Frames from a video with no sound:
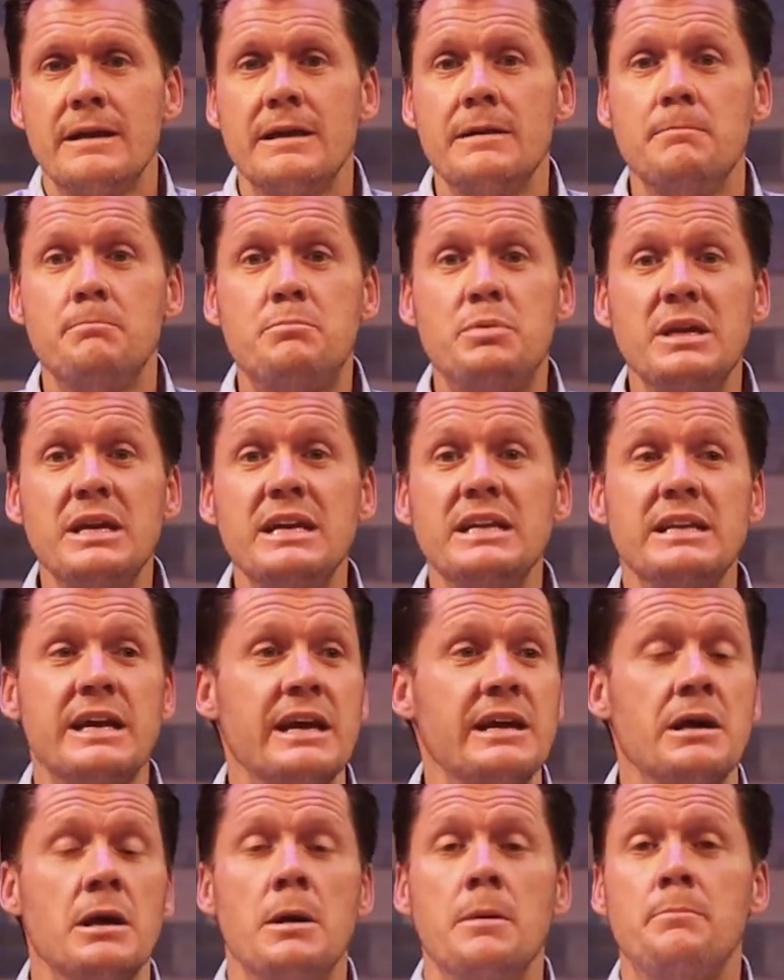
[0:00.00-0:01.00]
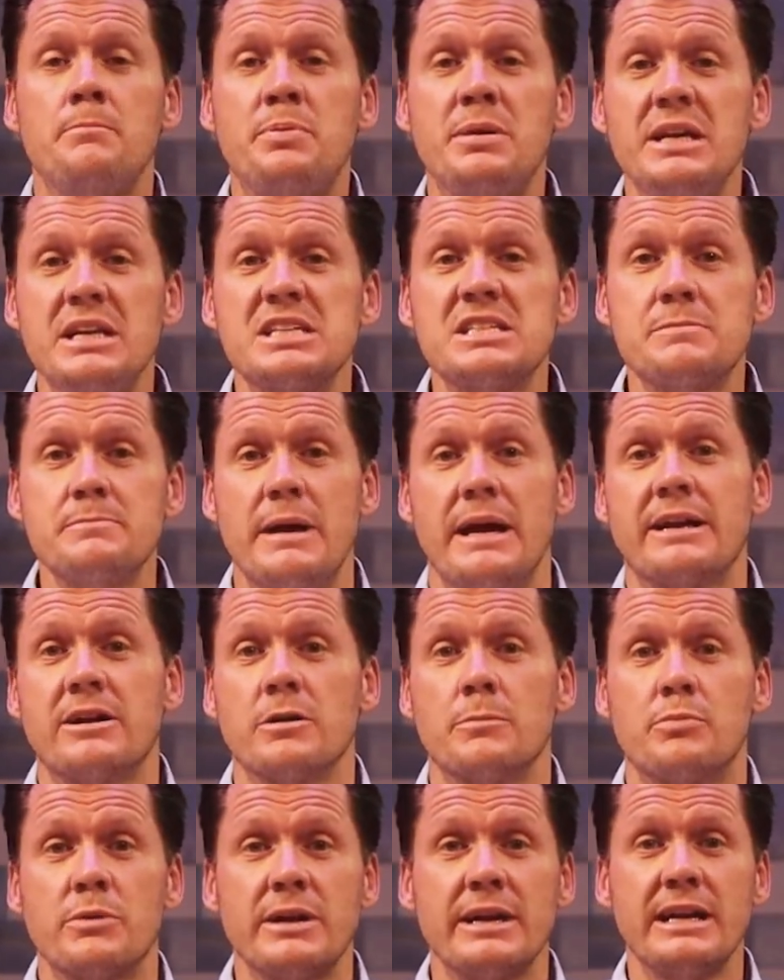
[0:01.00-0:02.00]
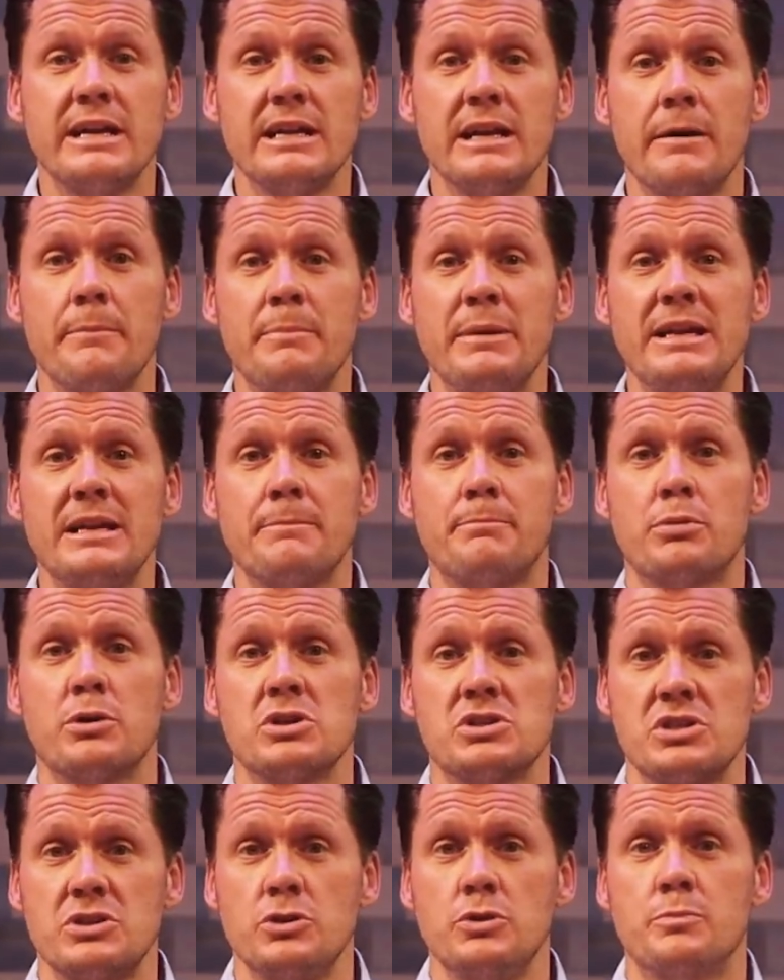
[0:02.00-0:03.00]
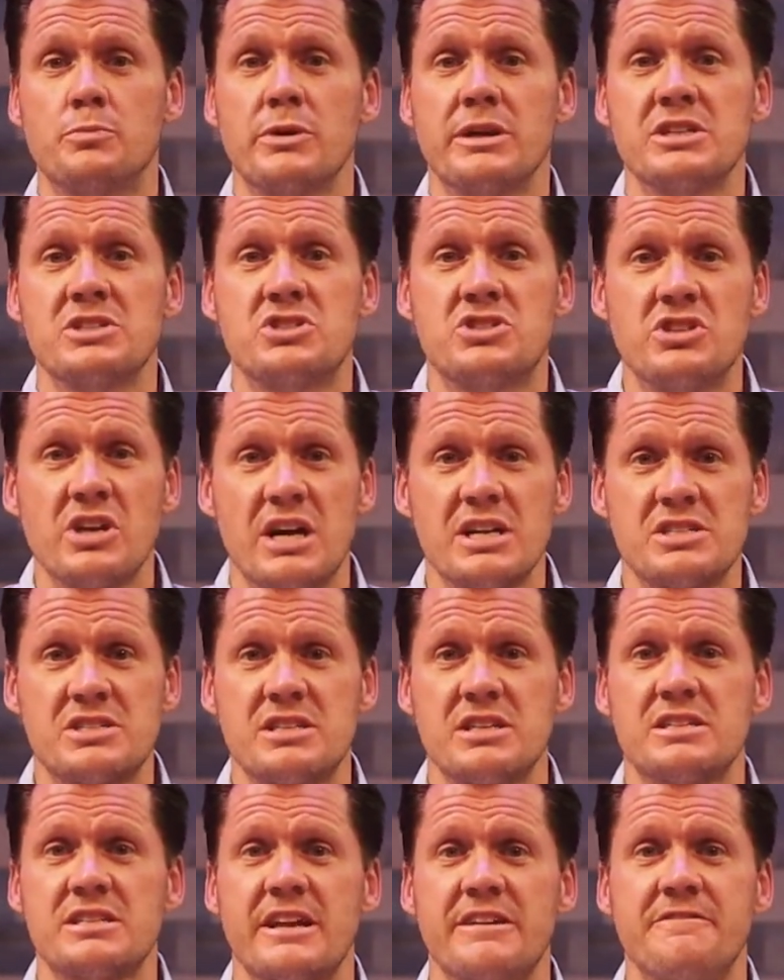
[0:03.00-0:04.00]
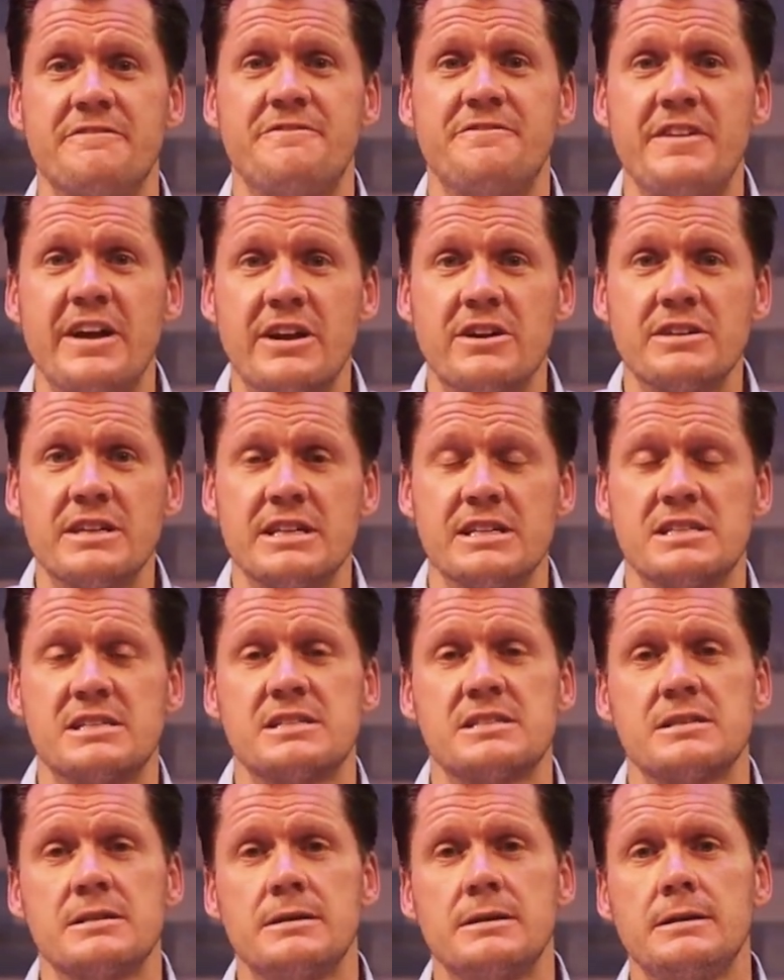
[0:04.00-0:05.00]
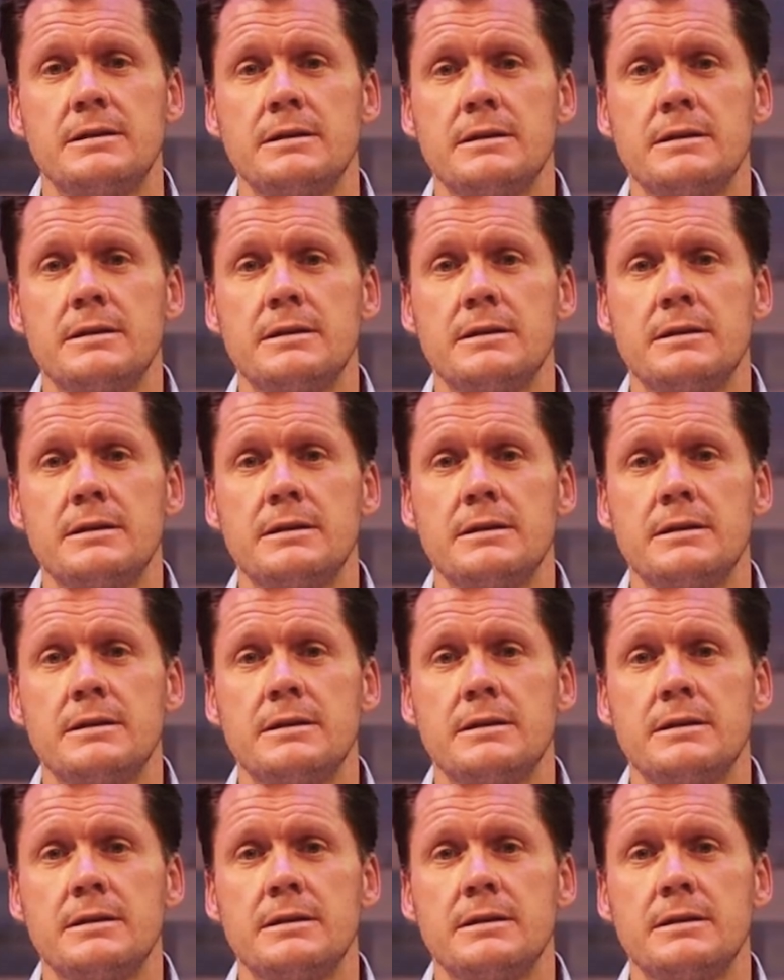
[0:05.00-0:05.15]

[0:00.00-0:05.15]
And being a peacemaker, being a person who brings justice and fairness